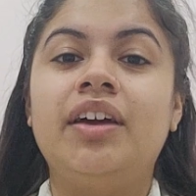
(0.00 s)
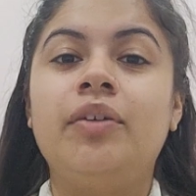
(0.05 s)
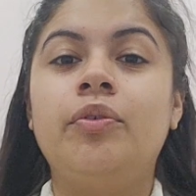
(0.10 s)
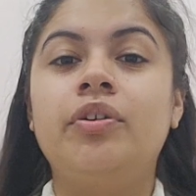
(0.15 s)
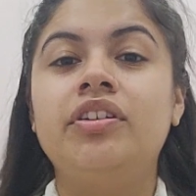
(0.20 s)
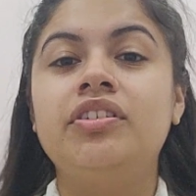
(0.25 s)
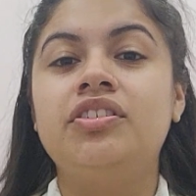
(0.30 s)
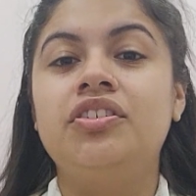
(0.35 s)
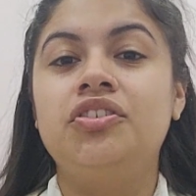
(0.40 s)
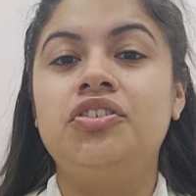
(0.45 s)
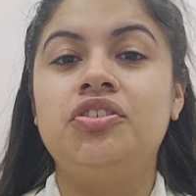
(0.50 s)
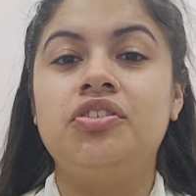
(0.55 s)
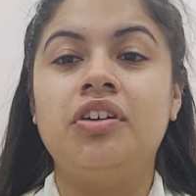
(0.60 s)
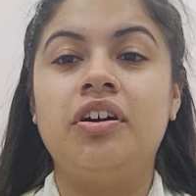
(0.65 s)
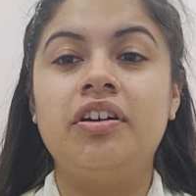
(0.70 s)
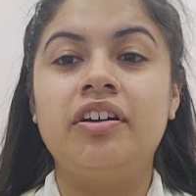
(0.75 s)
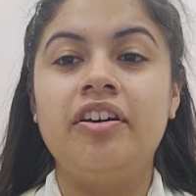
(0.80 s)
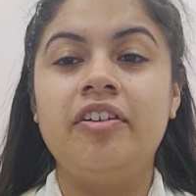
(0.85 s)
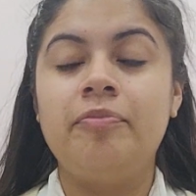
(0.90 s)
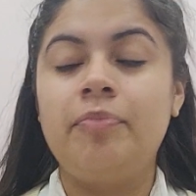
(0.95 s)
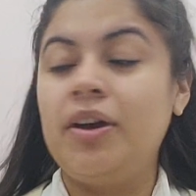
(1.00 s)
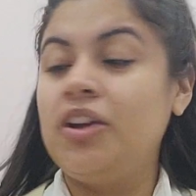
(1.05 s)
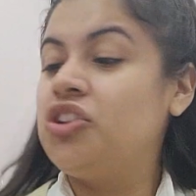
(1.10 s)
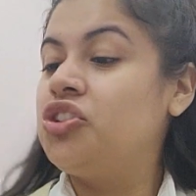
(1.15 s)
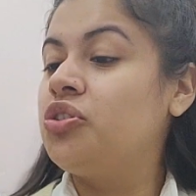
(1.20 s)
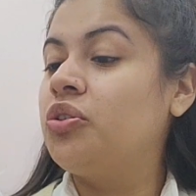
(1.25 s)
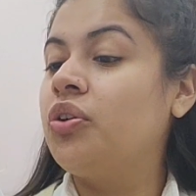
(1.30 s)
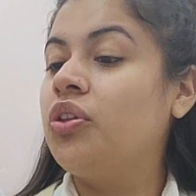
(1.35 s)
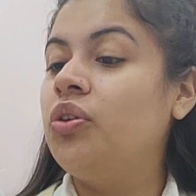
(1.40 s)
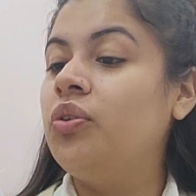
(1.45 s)
I wanted to start off by
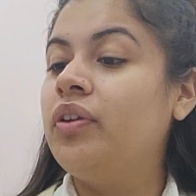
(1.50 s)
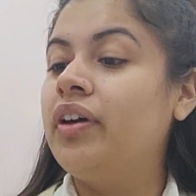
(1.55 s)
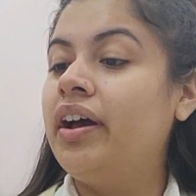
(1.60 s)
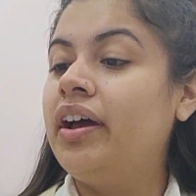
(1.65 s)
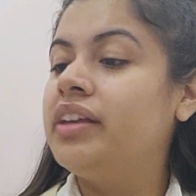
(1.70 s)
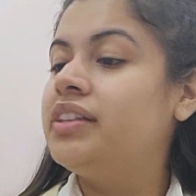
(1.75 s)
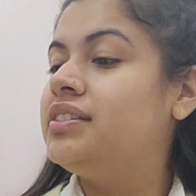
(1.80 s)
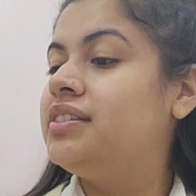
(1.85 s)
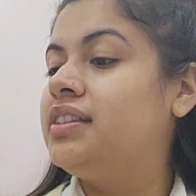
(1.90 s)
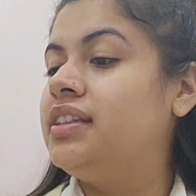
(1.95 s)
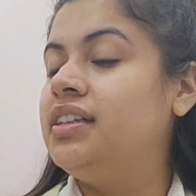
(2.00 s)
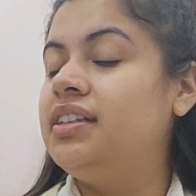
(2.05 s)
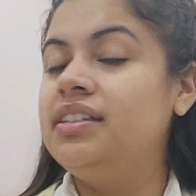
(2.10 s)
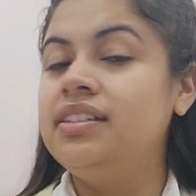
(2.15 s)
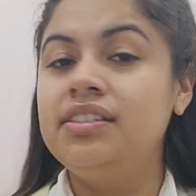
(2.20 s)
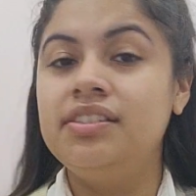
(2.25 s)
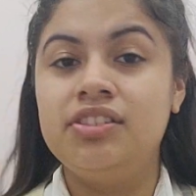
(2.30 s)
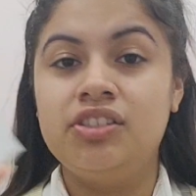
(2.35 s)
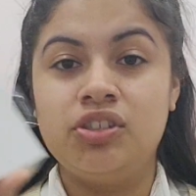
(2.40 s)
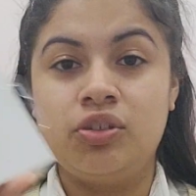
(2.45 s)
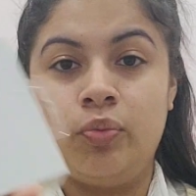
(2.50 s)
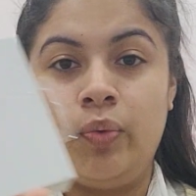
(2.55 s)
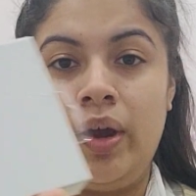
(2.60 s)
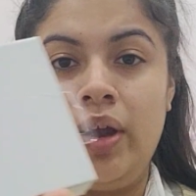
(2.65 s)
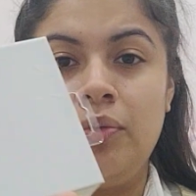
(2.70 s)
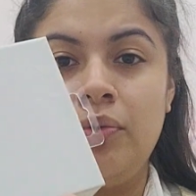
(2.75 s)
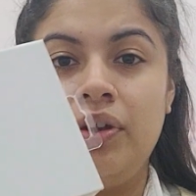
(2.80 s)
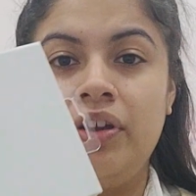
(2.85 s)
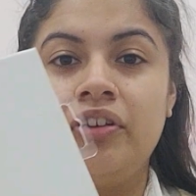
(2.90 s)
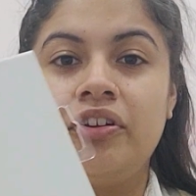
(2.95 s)
showing you guys the
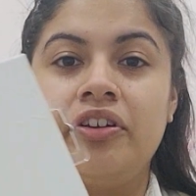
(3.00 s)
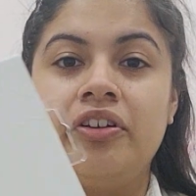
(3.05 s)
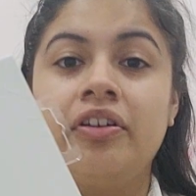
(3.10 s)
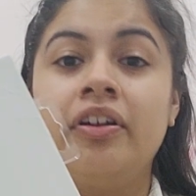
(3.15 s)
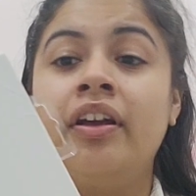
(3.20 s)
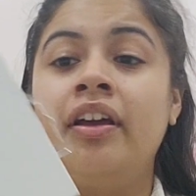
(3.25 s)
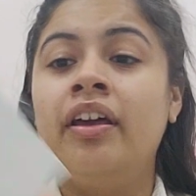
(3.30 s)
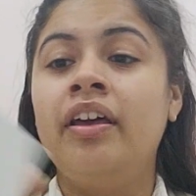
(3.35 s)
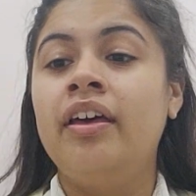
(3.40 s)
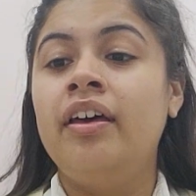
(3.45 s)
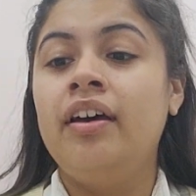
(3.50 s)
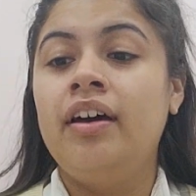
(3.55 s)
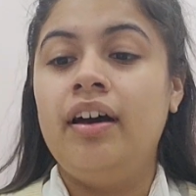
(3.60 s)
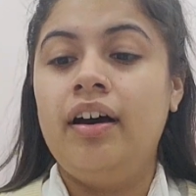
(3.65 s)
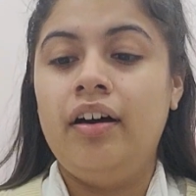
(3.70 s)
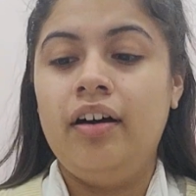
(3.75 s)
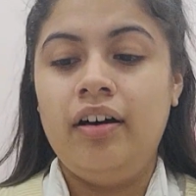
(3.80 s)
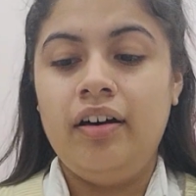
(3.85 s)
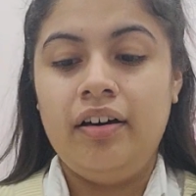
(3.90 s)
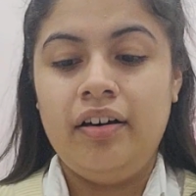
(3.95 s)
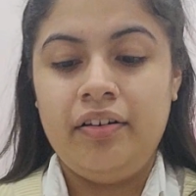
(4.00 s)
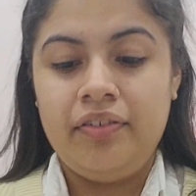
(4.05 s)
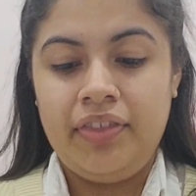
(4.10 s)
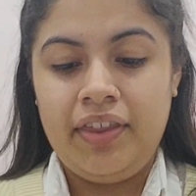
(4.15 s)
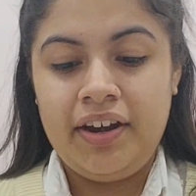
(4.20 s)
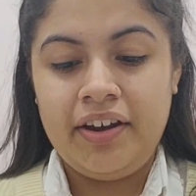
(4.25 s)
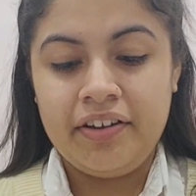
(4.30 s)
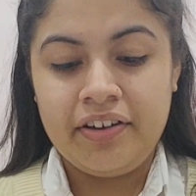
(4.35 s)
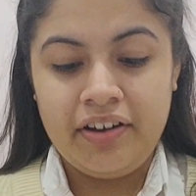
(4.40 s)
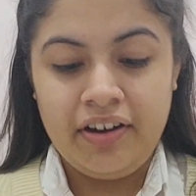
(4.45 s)
square reader
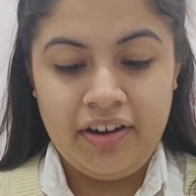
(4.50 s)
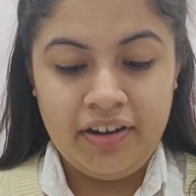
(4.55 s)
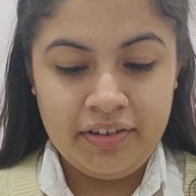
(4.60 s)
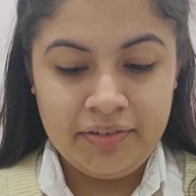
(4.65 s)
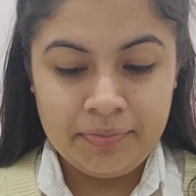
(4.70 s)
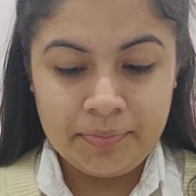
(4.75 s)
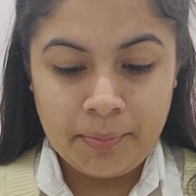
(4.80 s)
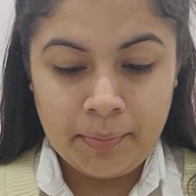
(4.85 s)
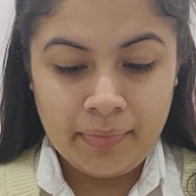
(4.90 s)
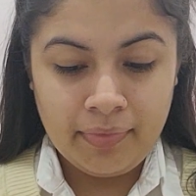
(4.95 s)
that I got.